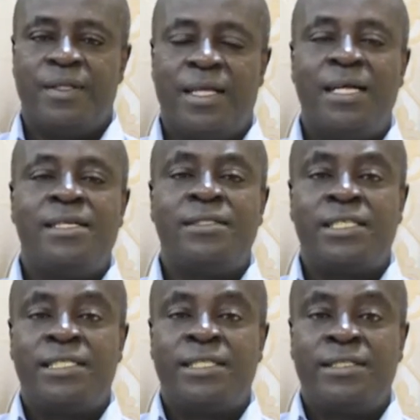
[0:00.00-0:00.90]
And the
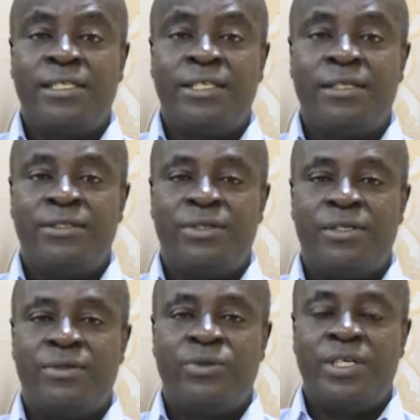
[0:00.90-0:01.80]
interesting thing
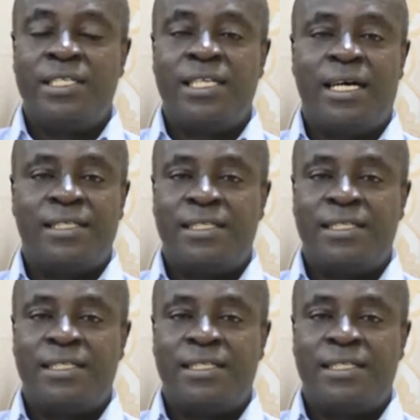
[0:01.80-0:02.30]
today is that